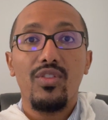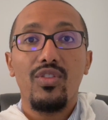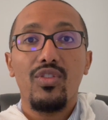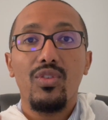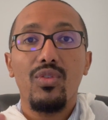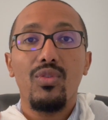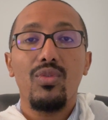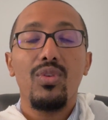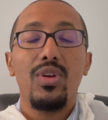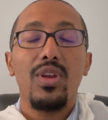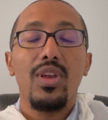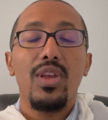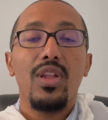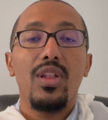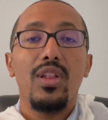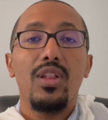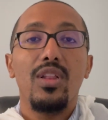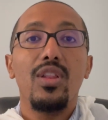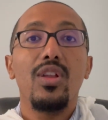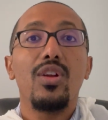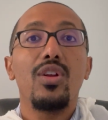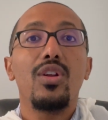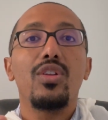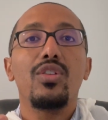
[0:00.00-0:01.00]
So
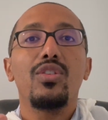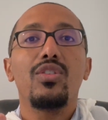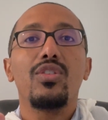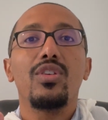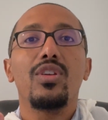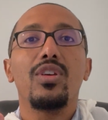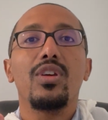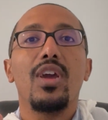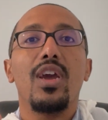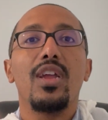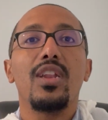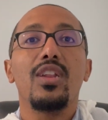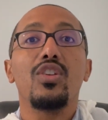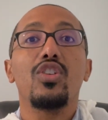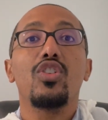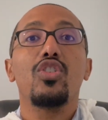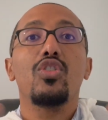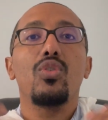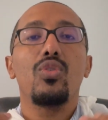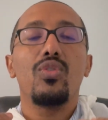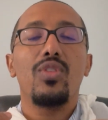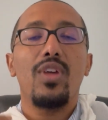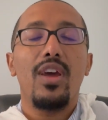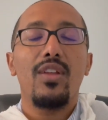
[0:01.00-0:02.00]
learn to kind of
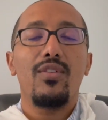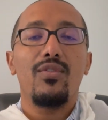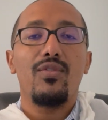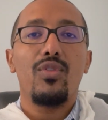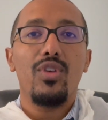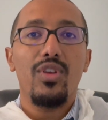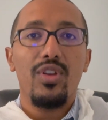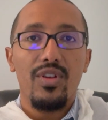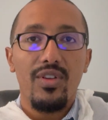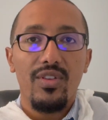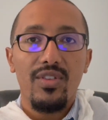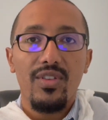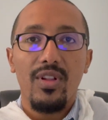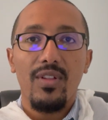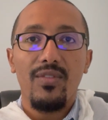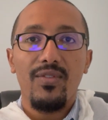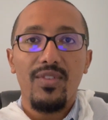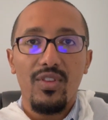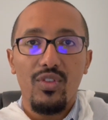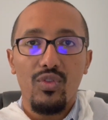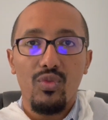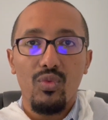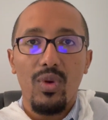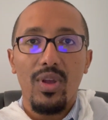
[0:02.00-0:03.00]
show that for yourself
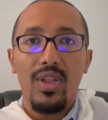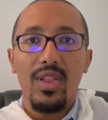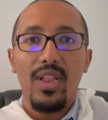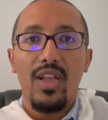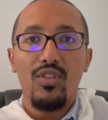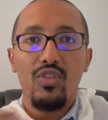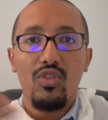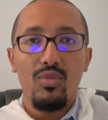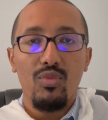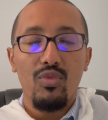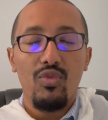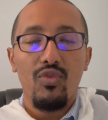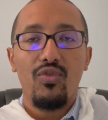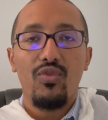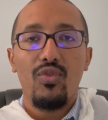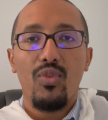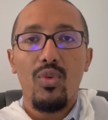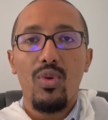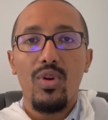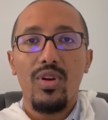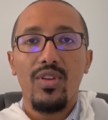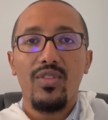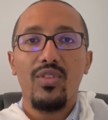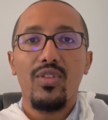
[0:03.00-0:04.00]
as well as you move
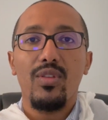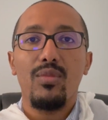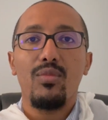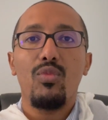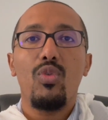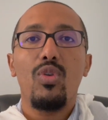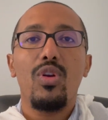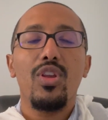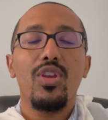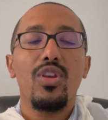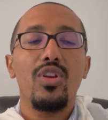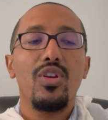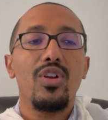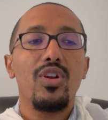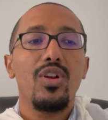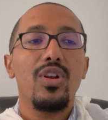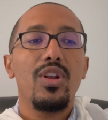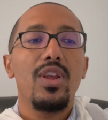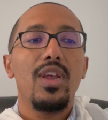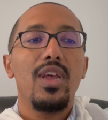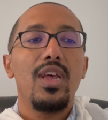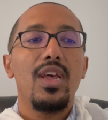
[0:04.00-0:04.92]
forward. So the more you're